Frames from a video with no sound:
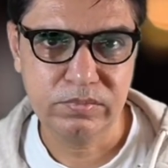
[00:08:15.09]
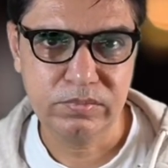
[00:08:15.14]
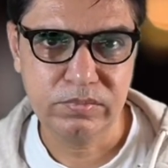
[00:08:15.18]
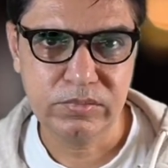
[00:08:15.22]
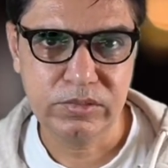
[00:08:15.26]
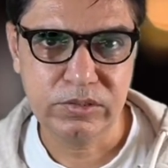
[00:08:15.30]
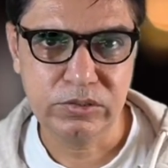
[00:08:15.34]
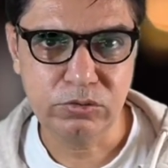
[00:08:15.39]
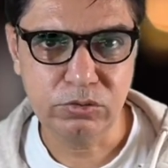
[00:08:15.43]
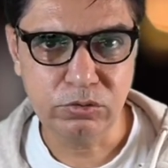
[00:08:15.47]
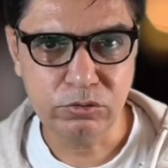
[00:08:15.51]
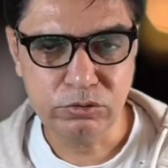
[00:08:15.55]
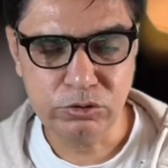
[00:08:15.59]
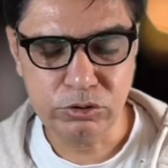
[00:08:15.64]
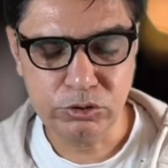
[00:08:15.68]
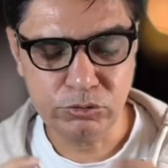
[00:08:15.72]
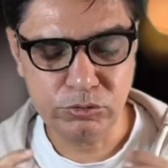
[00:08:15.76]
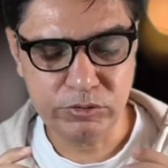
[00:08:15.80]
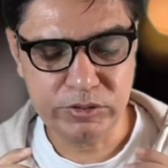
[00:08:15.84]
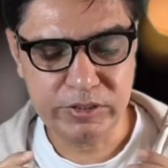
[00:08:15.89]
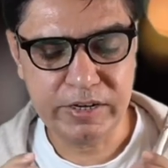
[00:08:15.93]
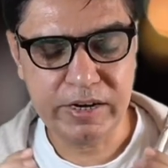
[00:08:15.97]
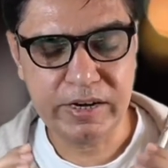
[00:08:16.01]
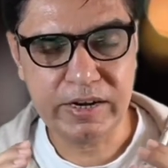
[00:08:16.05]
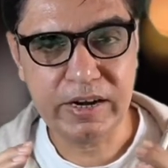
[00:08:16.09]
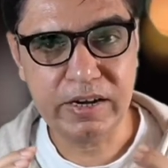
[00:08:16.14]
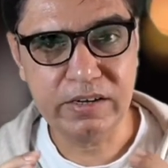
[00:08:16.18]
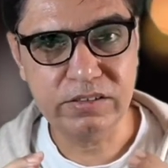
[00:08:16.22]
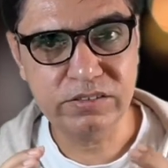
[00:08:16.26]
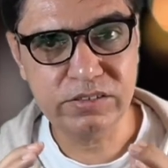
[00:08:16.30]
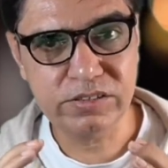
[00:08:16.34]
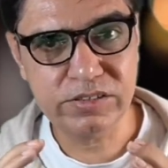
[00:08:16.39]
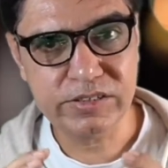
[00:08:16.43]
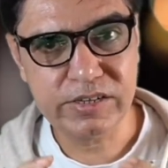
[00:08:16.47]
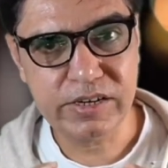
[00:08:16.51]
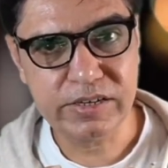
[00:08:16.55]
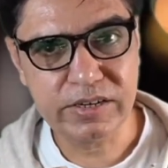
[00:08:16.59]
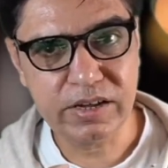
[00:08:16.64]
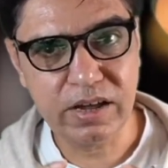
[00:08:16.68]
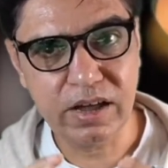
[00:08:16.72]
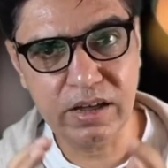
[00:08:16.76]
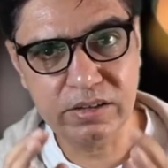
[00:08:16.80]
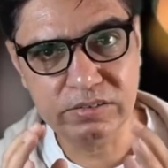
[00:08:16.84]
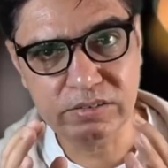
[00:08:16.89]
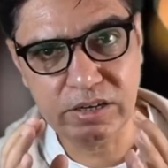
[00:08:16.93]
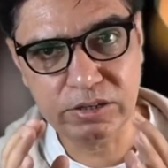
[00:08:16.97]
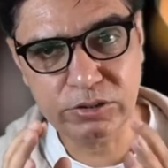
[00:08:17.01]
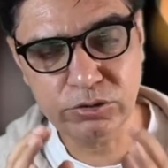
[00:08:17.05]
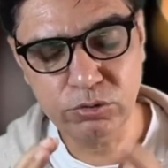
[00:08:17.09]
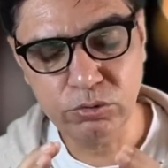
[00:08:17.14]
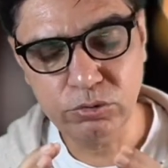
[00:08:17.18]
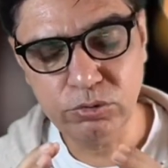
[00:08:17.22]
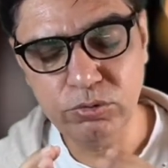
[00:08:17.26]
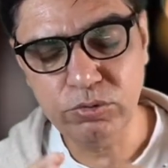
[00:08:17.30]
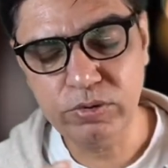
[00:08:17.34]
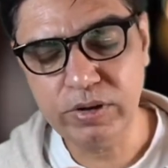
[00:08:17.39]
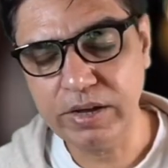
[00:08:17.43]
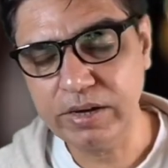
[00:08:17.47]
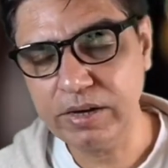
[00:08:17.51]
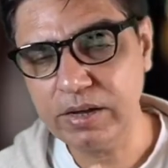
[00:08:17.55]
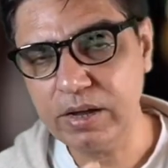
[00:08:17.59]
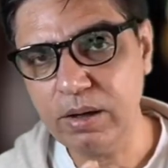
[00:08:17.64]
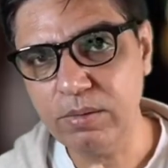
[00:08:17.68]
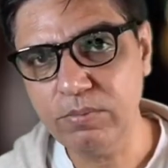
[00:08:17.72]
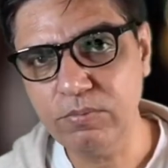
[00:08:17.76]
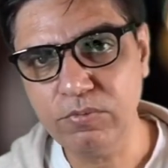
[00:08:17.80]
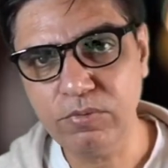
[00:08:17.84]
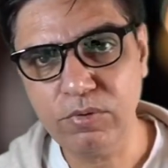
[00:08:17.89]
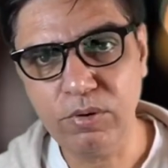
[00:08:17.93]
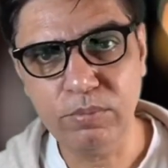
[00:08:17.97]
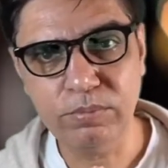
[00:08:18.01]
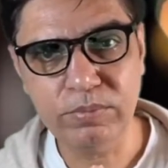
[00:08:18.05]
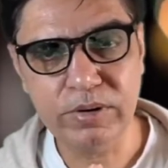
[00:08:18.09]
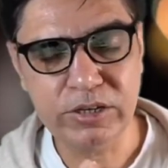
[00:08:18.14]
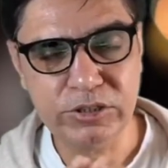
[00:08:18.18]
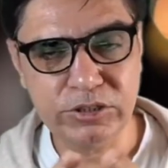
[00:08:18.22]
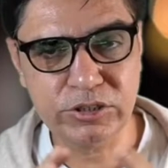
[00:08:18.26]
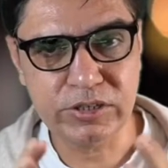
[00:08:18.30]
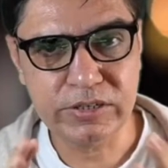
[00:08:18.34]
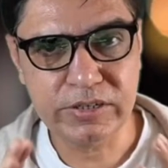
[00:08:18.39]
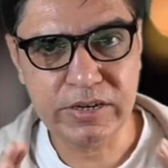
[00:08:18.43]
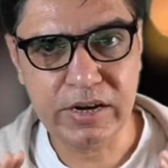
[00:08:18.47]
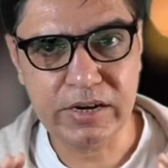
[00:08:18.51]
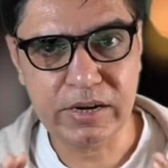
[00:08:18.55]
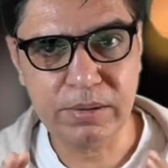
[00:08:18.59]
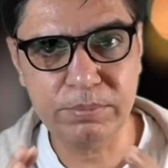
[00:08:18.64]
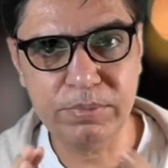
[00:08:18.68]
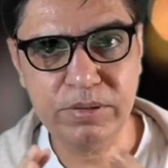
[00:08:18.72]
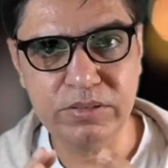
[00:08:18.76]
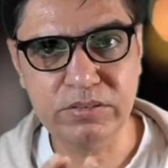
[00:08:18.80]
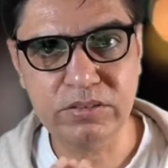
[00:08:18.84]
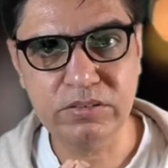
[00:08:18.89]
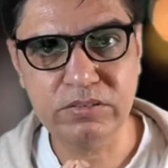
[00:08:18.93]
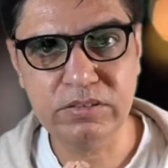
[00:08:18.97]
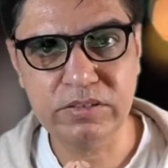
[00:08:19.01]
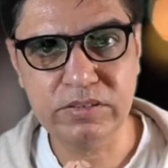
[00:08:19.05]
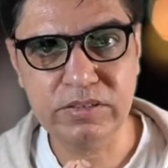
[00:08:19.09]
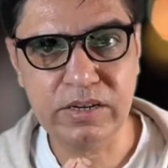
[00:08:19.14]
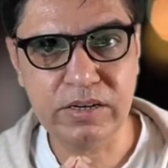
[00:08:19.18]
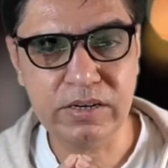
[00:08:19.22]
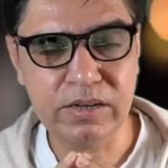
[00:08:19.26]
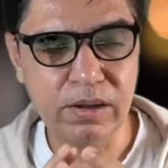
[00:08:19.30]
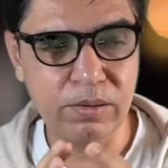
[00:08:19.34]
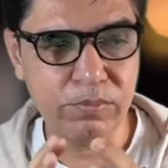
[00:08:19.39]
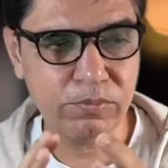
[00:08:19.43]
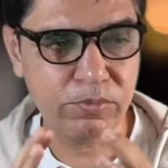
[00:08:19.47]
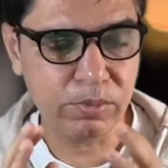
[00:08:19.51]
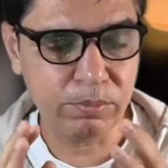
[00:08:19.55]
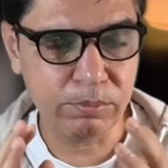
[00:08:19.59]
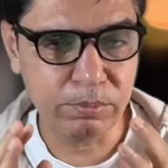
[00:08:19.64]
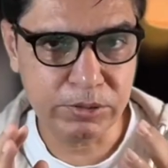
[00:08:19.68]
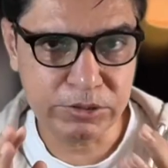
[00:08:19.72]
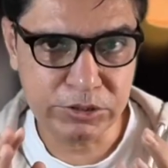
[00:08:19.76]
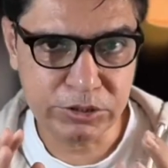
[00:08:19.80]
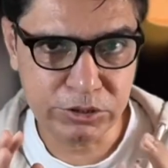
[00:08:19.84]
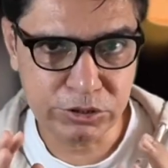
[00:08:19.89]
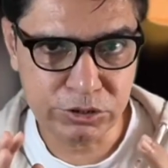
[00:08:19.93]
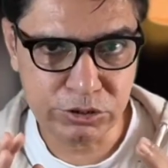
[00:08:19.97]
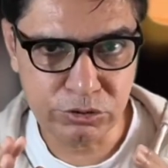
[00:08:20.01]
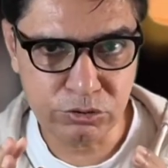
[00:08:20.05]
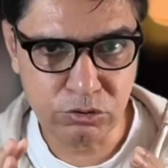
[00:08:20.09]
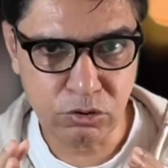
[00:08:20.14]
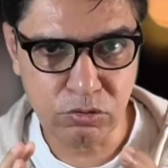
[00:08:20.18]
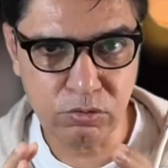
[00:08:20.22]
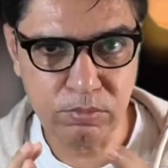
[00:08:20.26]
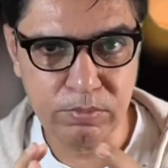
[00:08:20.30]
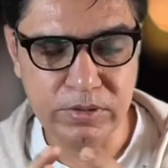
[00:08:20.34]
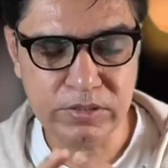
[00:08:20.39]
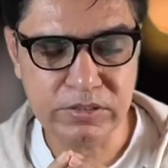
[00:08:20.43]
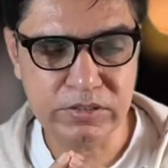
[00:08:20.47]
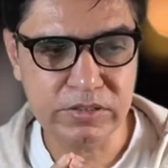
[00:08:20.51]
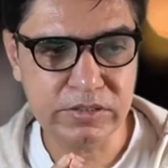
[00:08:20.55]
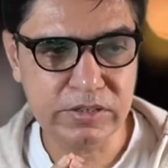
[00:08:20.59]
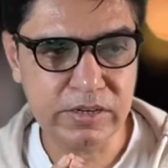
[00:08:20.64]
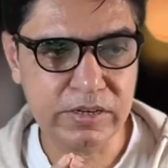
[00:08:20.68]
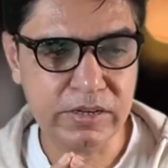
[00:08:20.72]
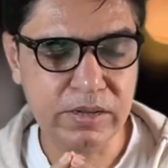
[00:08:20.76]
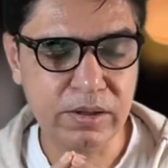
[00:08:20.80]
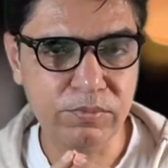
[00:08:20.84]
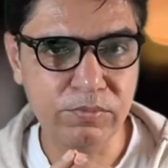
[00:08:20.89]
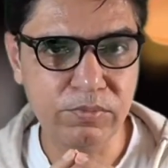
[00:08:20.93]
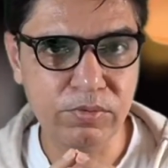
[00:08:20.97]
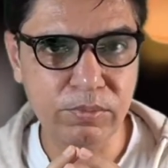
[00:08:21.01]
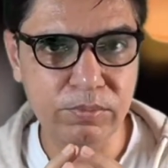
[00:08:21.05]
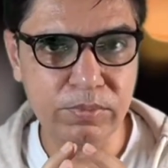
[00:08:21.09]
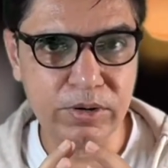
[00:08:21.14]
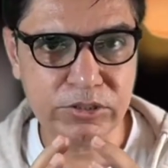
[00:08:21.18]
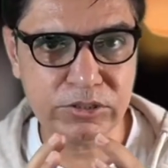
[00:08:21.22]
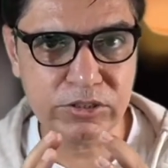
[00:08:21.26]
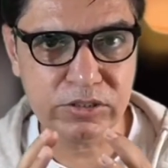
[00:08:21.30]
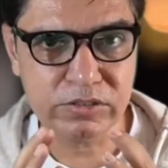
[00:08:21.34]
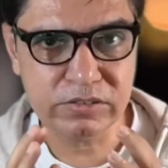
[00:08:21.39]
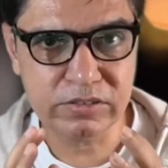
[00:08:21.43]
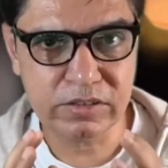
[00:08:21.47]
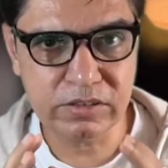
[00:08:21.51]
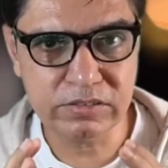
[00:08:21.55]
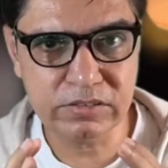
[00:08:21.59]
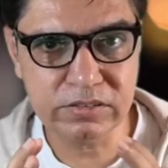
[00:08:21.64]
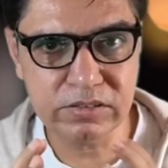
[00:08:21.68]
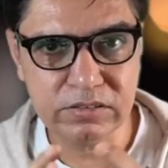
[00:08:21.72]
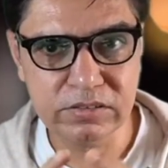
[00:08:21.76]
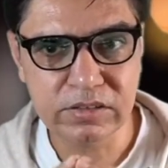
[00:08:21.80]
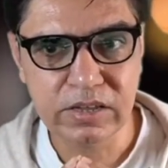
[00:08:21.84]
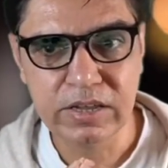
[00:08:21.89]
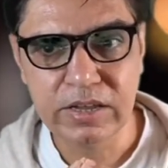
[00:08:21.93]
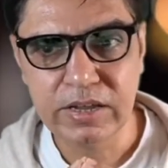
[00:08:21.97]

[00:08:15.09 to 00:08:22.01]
So situational analysis data, as I told you, can come from national databases, it can come from budgetary documents, it can come from national census,